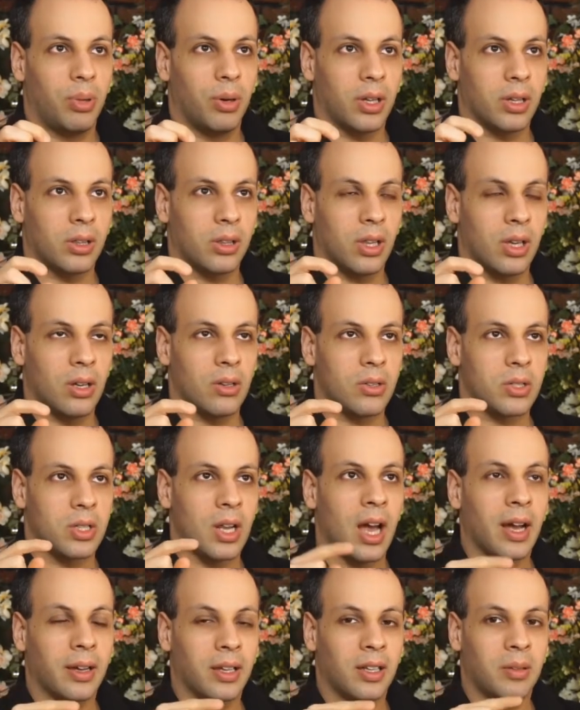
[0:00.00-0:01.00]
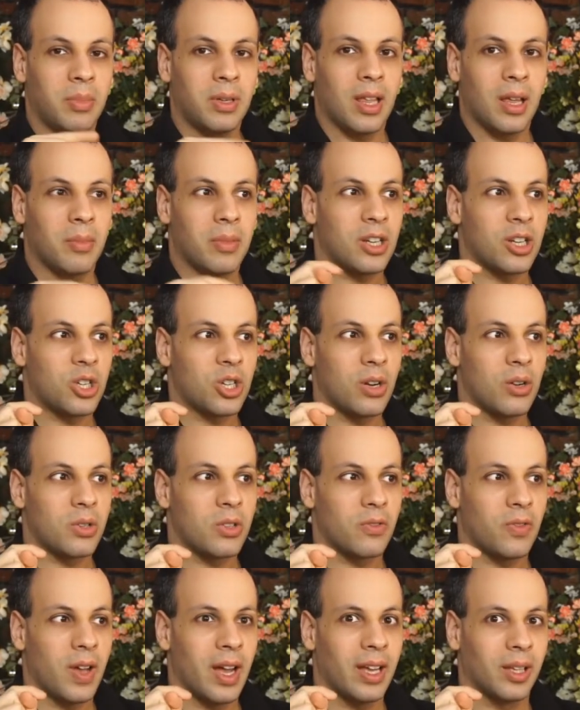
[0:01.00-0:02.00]
but there's not going to be that many
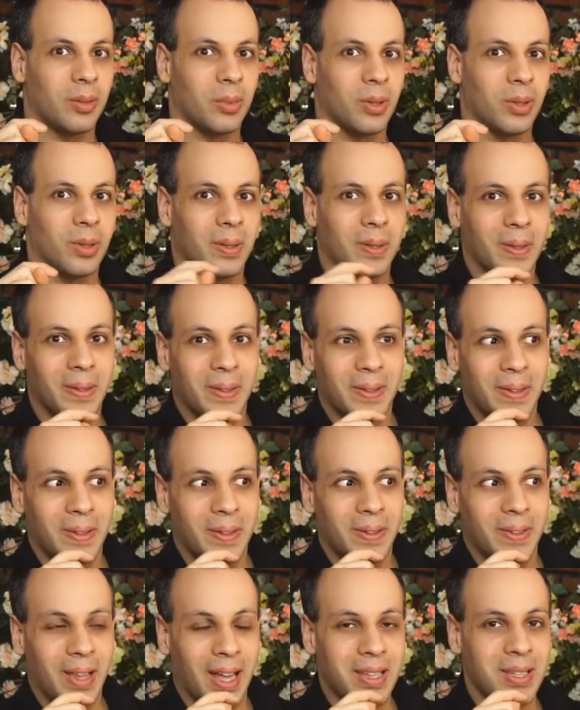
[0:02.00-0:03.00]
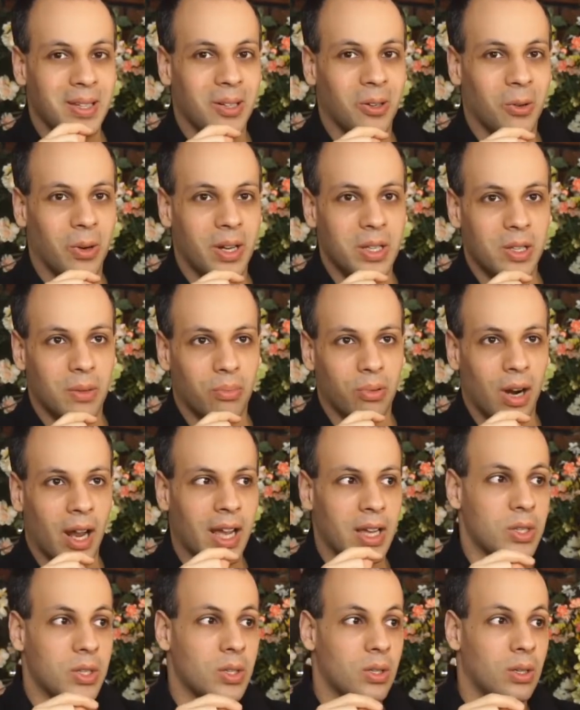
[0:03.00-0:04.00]
shares available. That's going to raise the
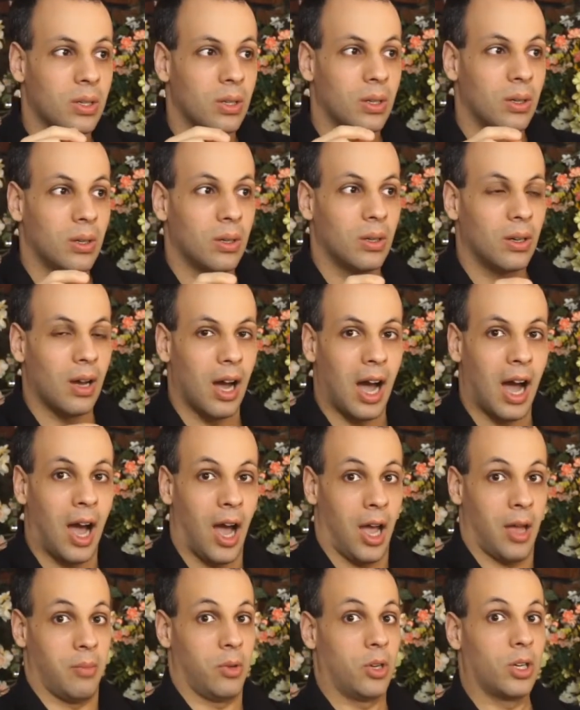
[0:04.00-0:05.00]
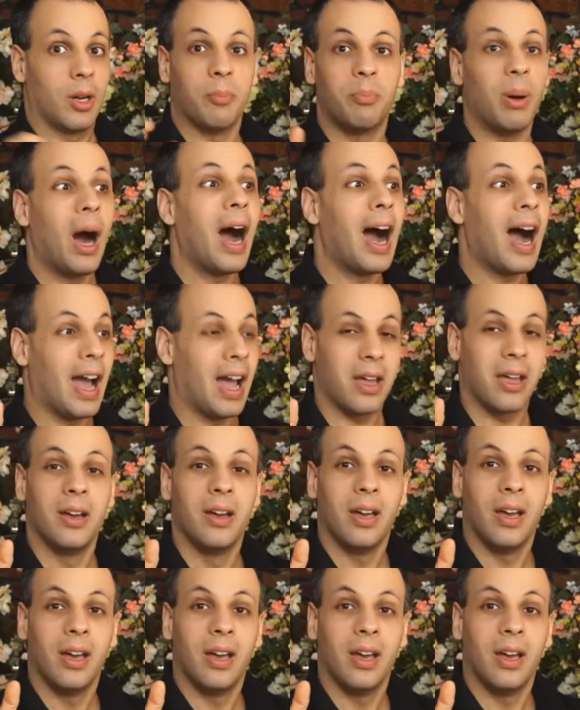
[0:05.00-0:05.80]
price. I'm gonna buy.